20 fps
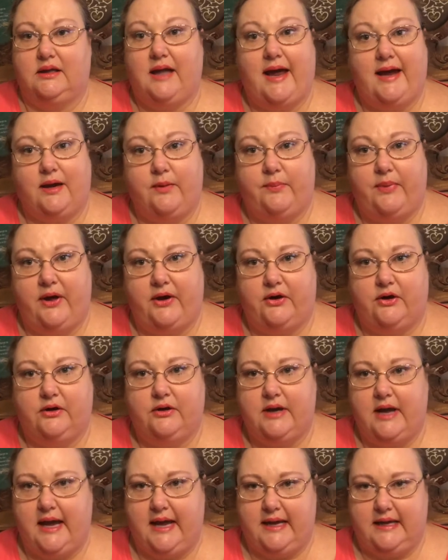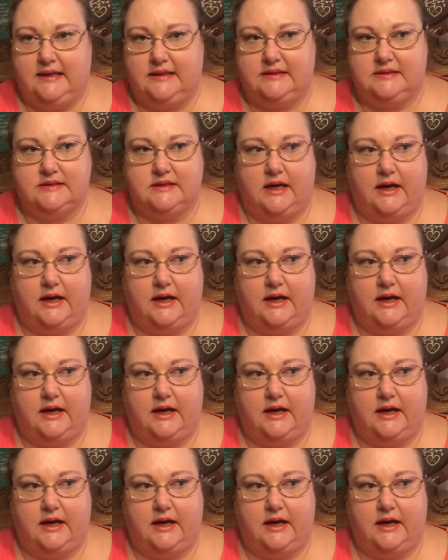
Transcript: like better, and